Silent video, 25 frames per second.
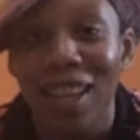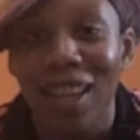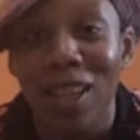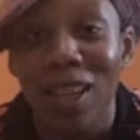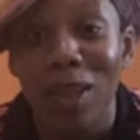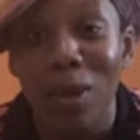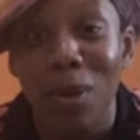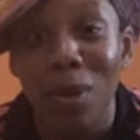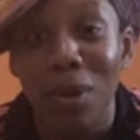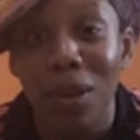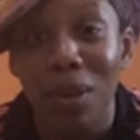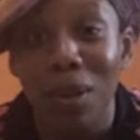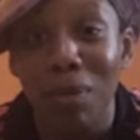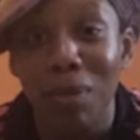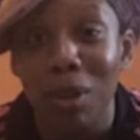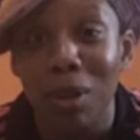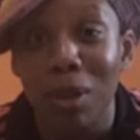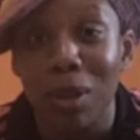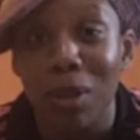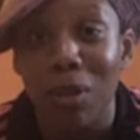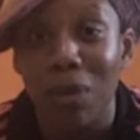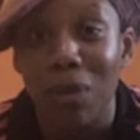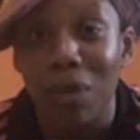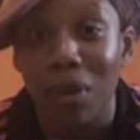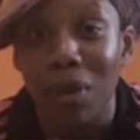Solar
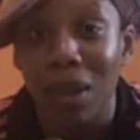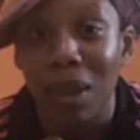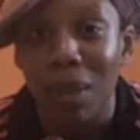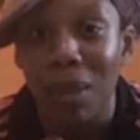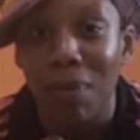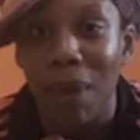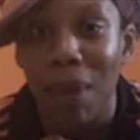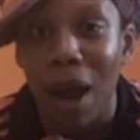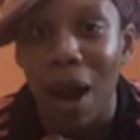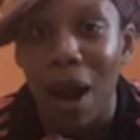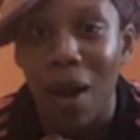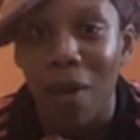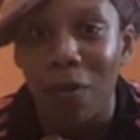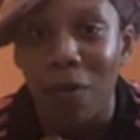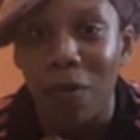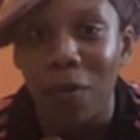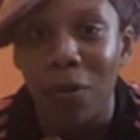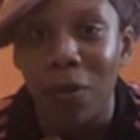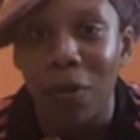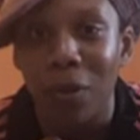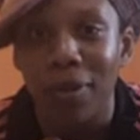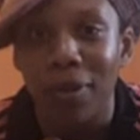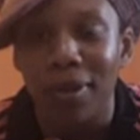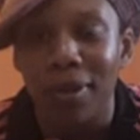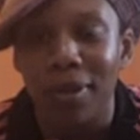eclipses are really
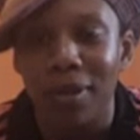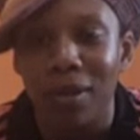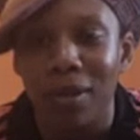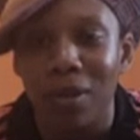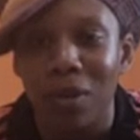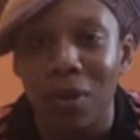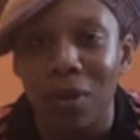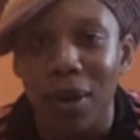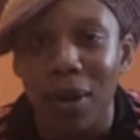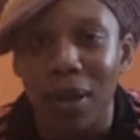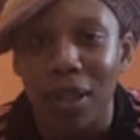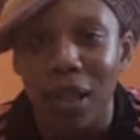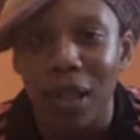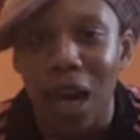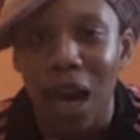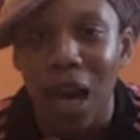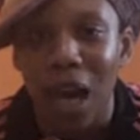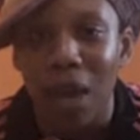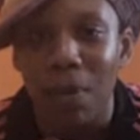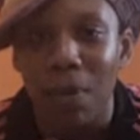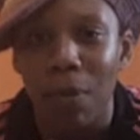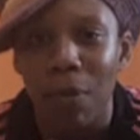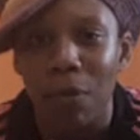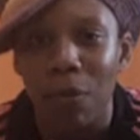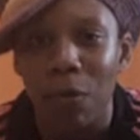powerful. This is a great
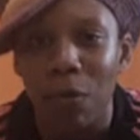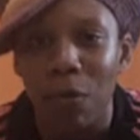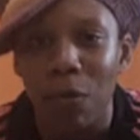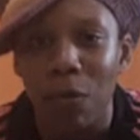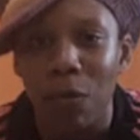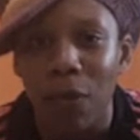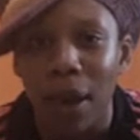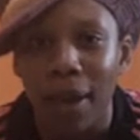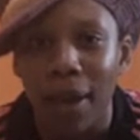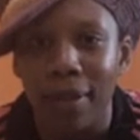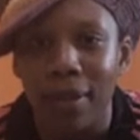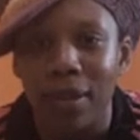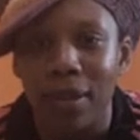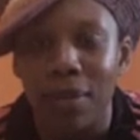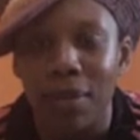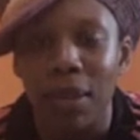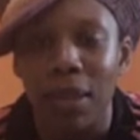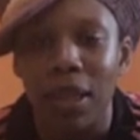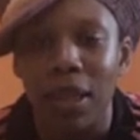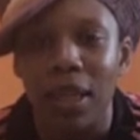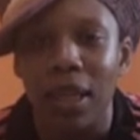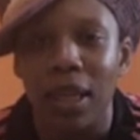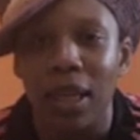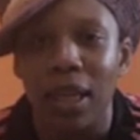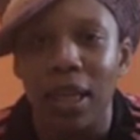time if you find
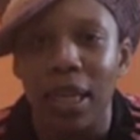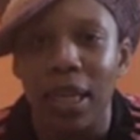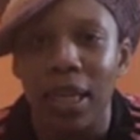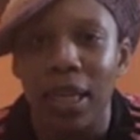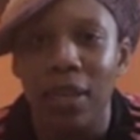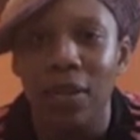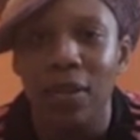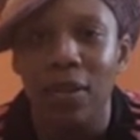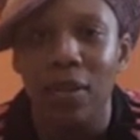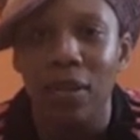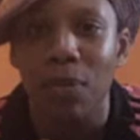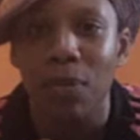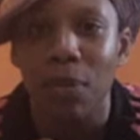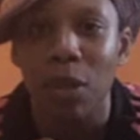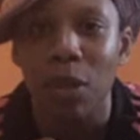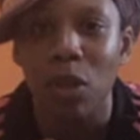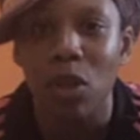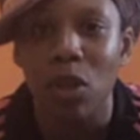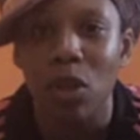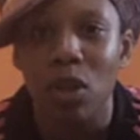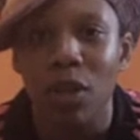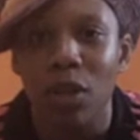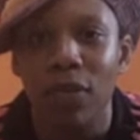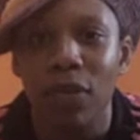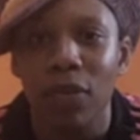something that needs be
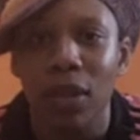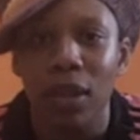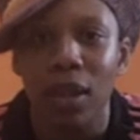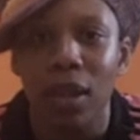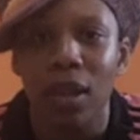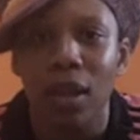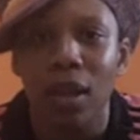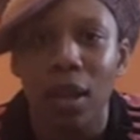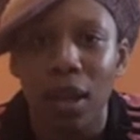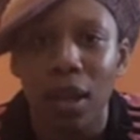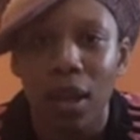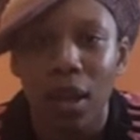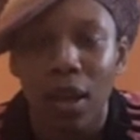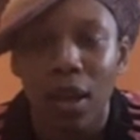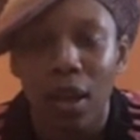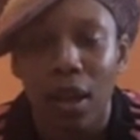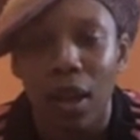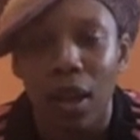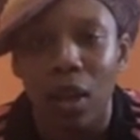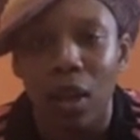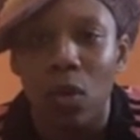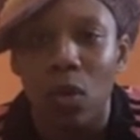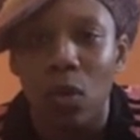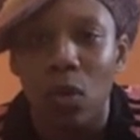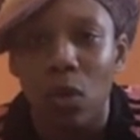shifted
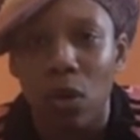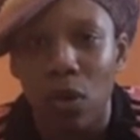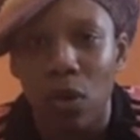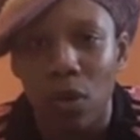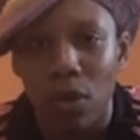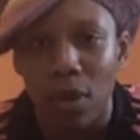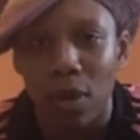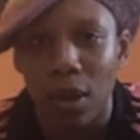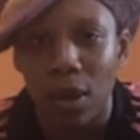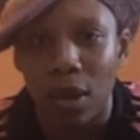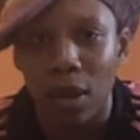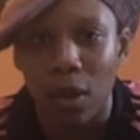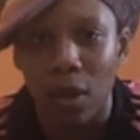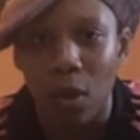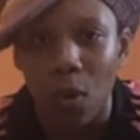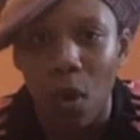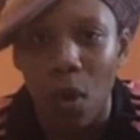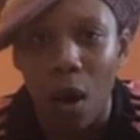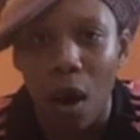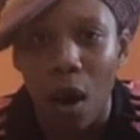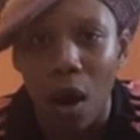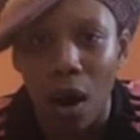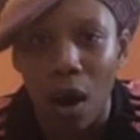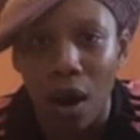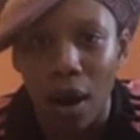in who you think you
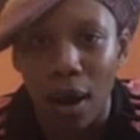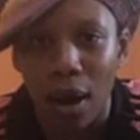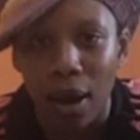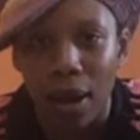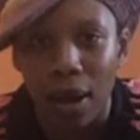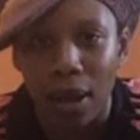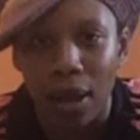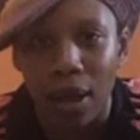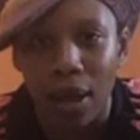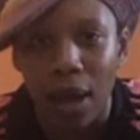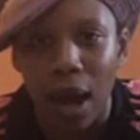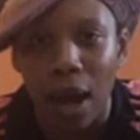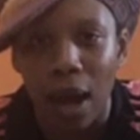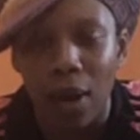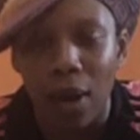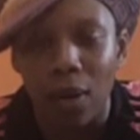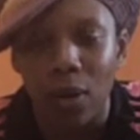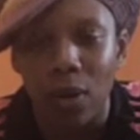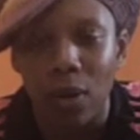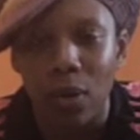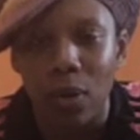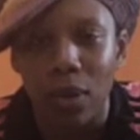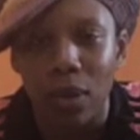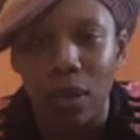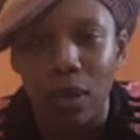are and how
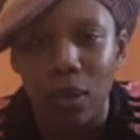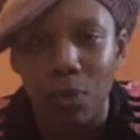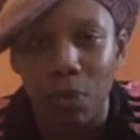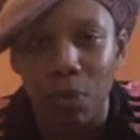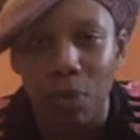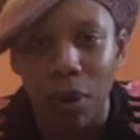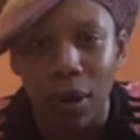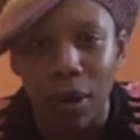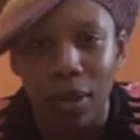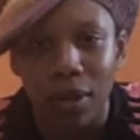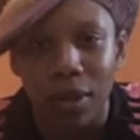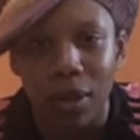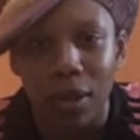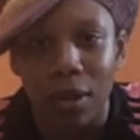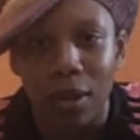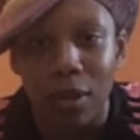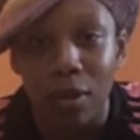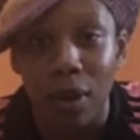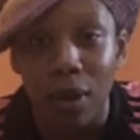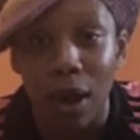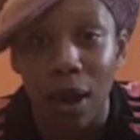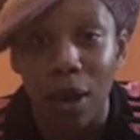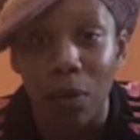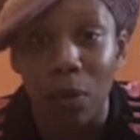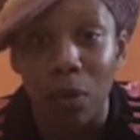you express and
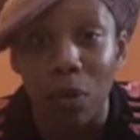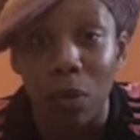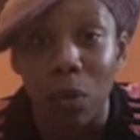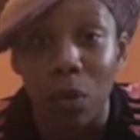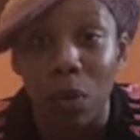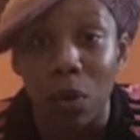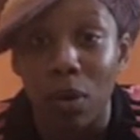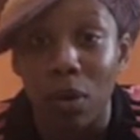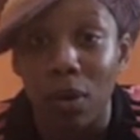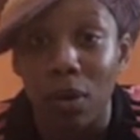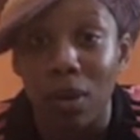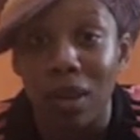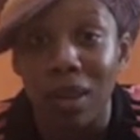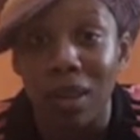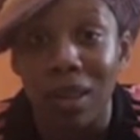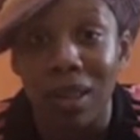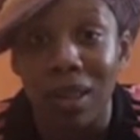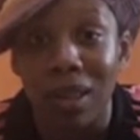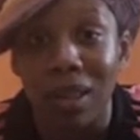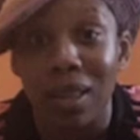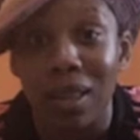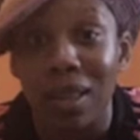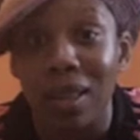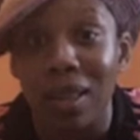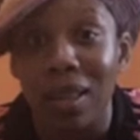interact with the world.
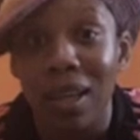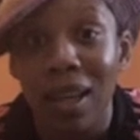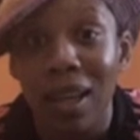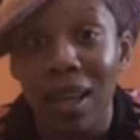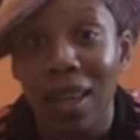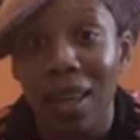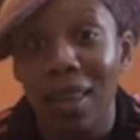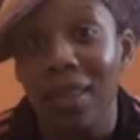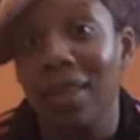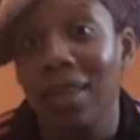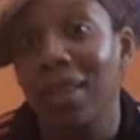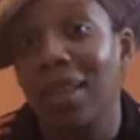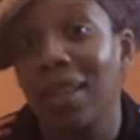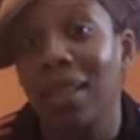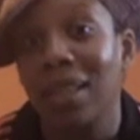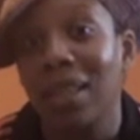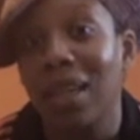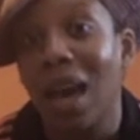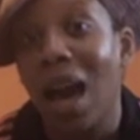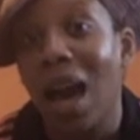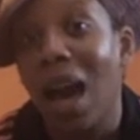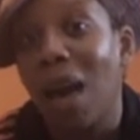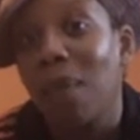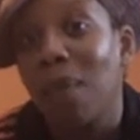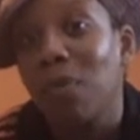This is the
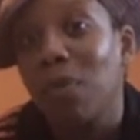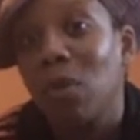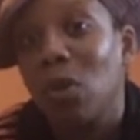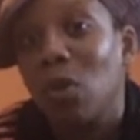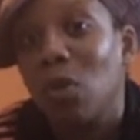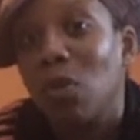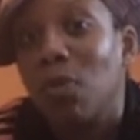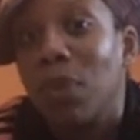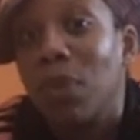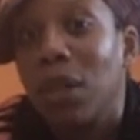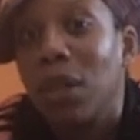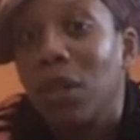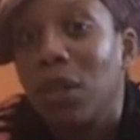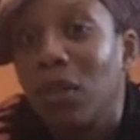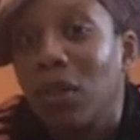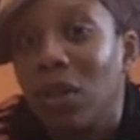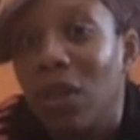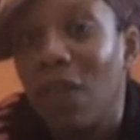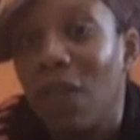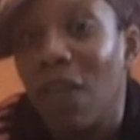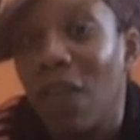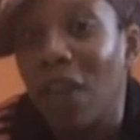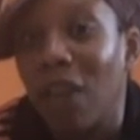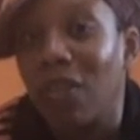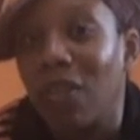time to build a
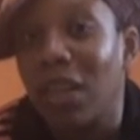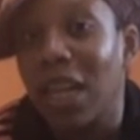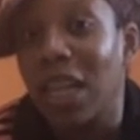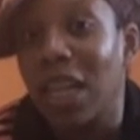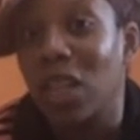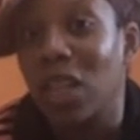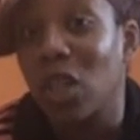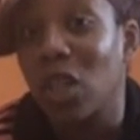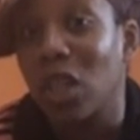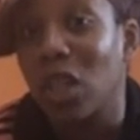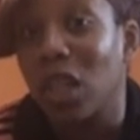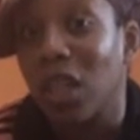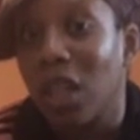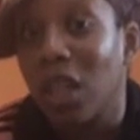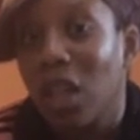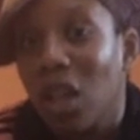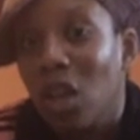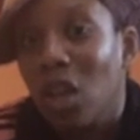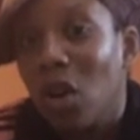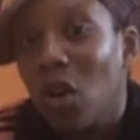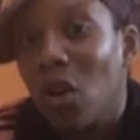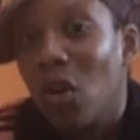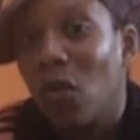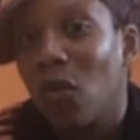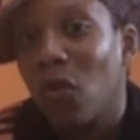foundation
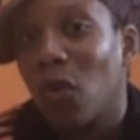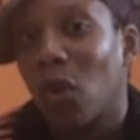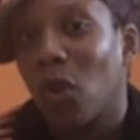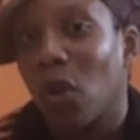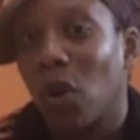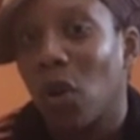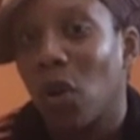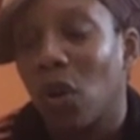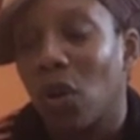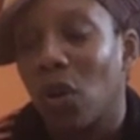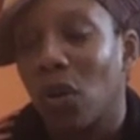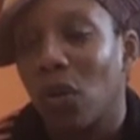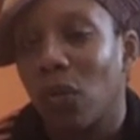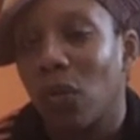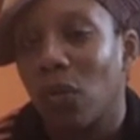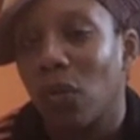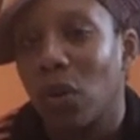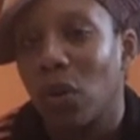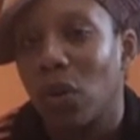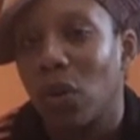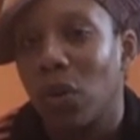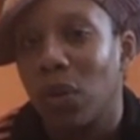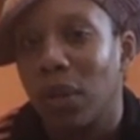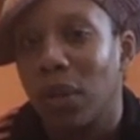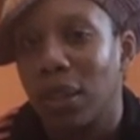for
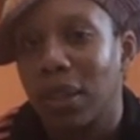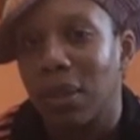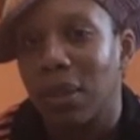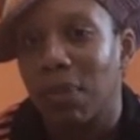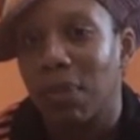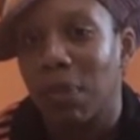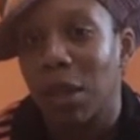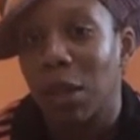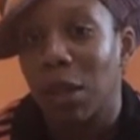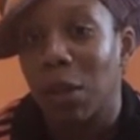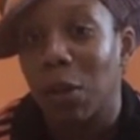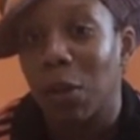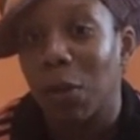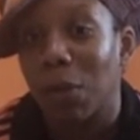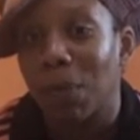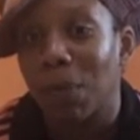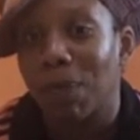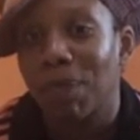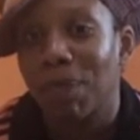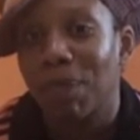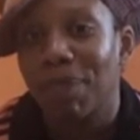doing something new.